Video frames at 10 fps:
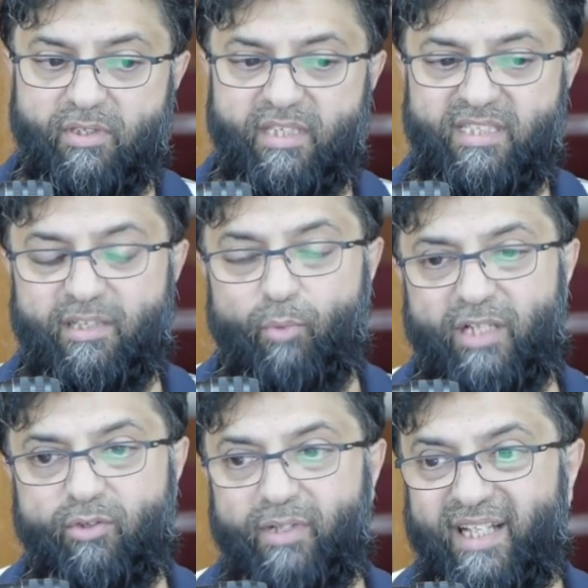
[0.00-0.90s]
So this is the
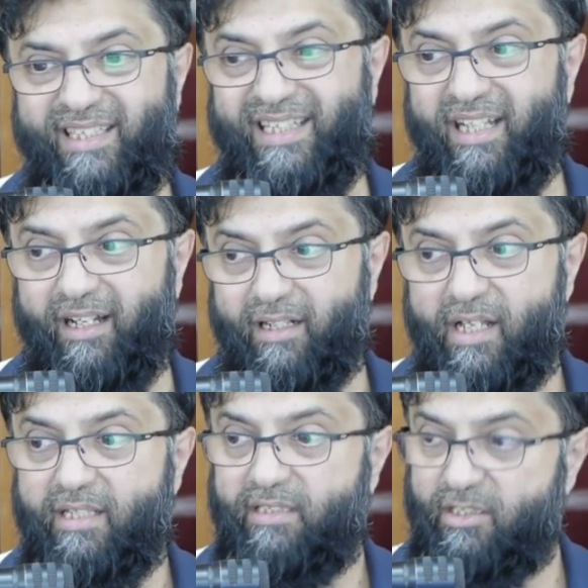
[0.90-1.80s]
waqtul ikhtiyar,
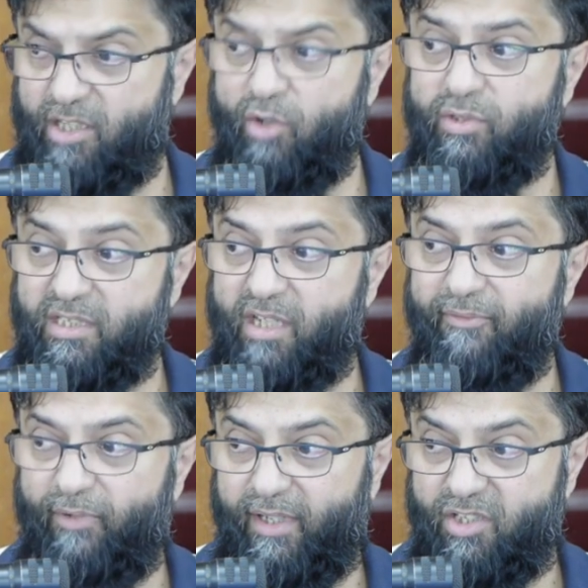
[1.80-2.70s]
the chosen
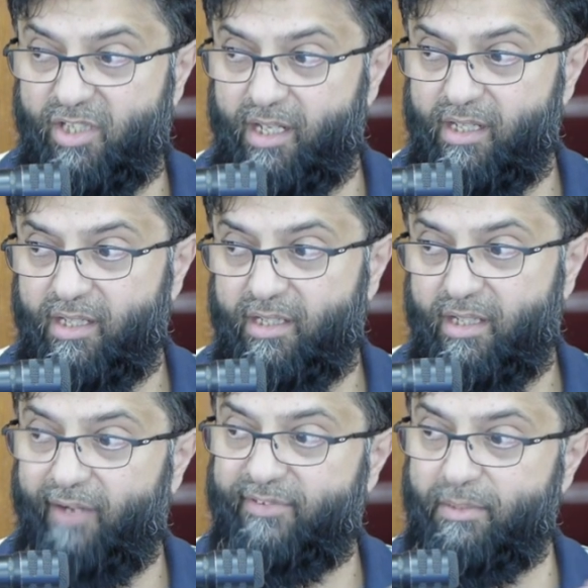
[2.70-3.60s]
time for Isha
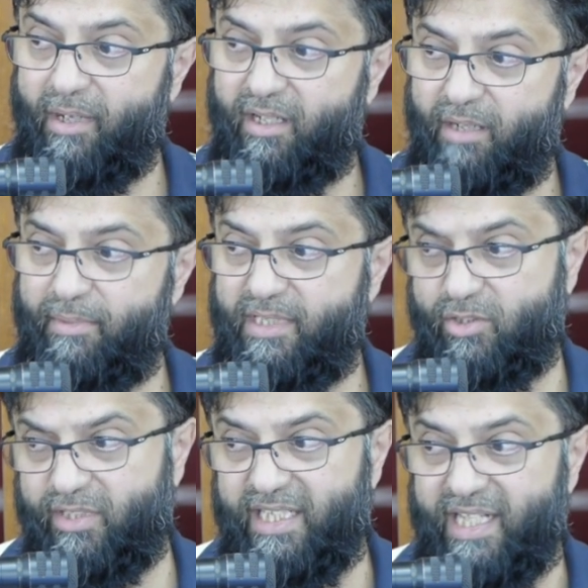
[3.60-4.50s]
after Maghrib is
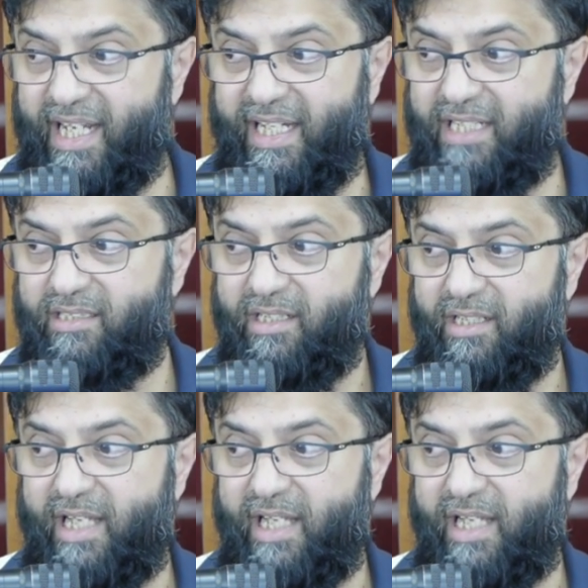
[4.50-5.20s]
to delay it